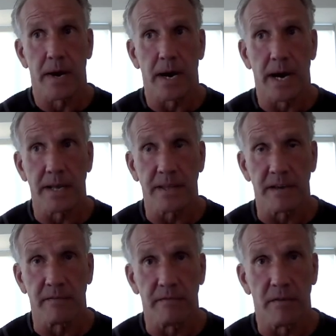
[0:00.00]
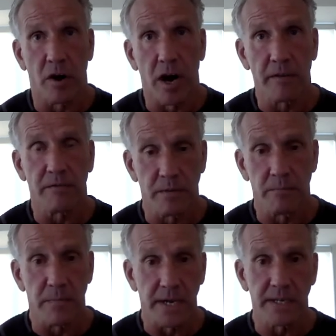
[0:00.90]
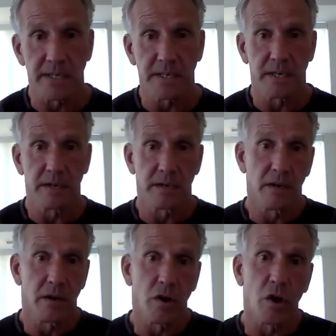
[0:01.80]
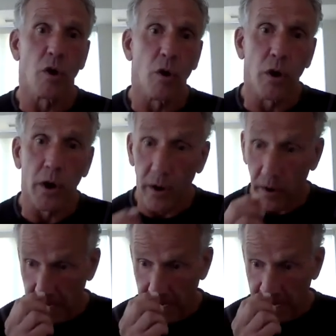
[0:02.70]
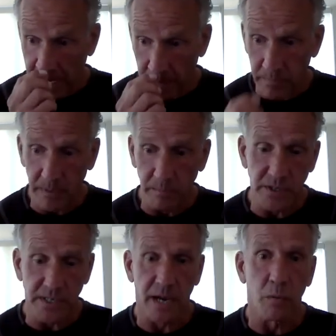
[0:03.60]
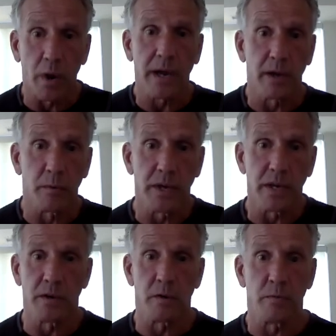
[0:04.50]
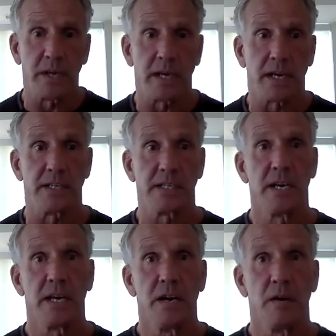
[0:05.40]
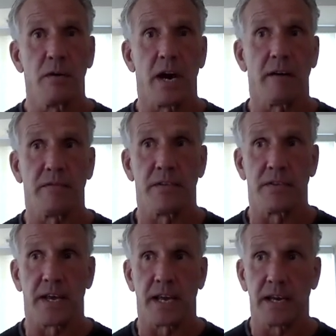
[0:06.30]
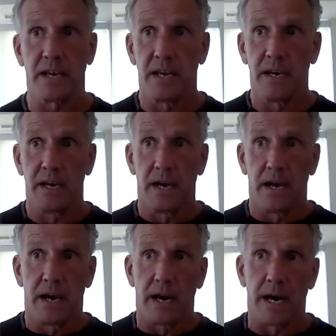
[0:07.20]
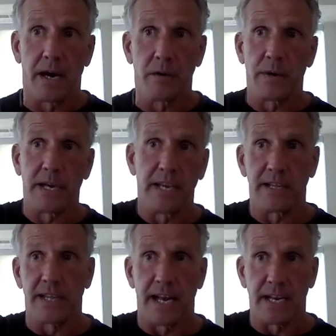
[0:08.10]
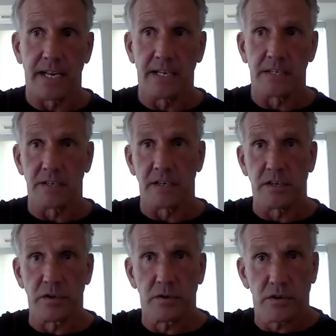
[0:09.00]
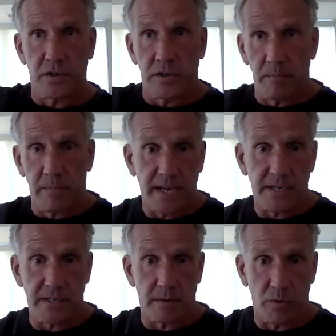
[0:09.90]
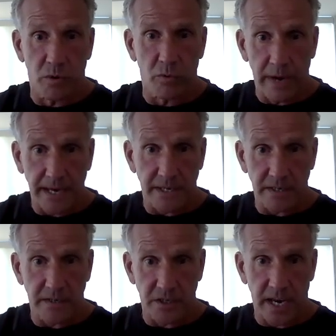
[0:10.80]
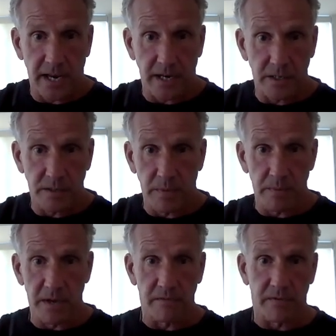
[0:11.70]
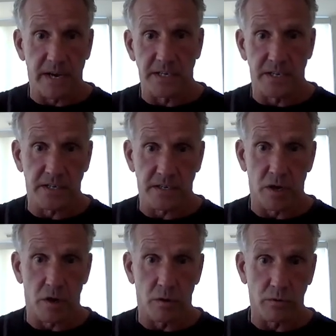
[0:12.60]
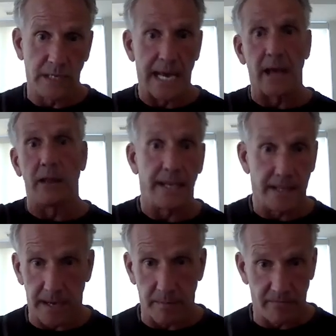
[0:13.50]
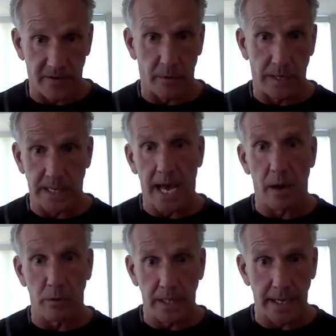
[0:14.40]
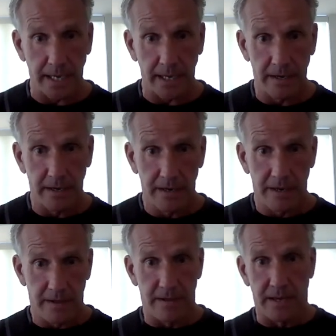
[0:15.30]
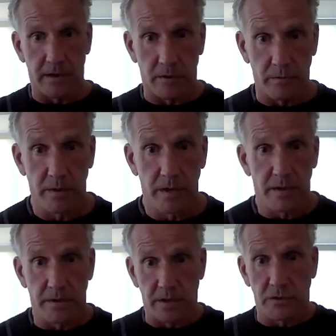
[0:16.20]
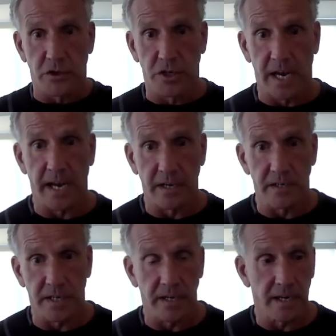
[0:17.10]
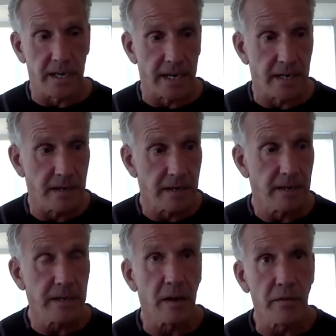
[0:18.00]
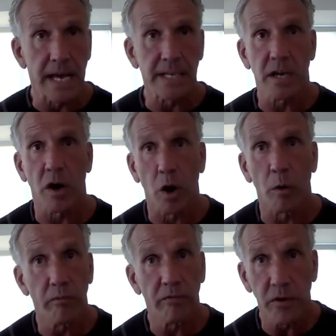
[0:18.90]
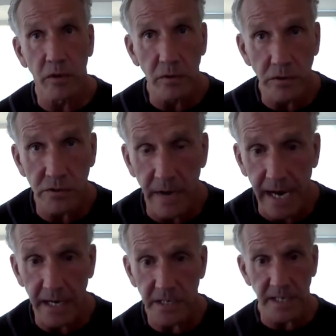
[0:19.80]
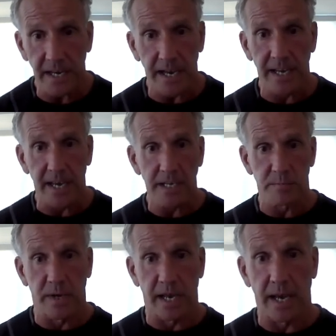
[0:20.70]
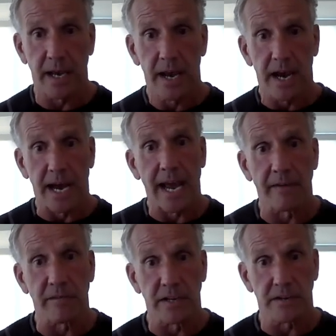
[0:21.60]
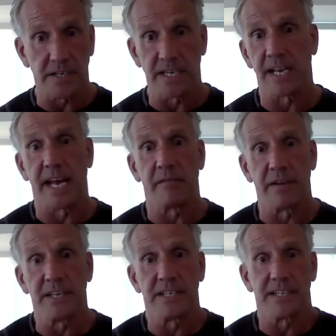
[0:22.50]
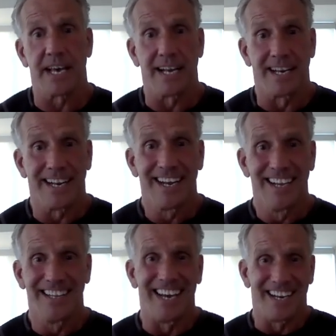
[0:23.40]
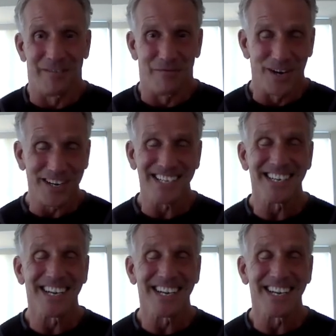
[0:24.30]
I think often missed core. And people say, what can we do? Because we often think, how do I get that institution to make some great change? Maybe if I just go yell at them very loudly, they'll change. And that's a hopeful strategy, I guess, but I haven't seen evidence that it works.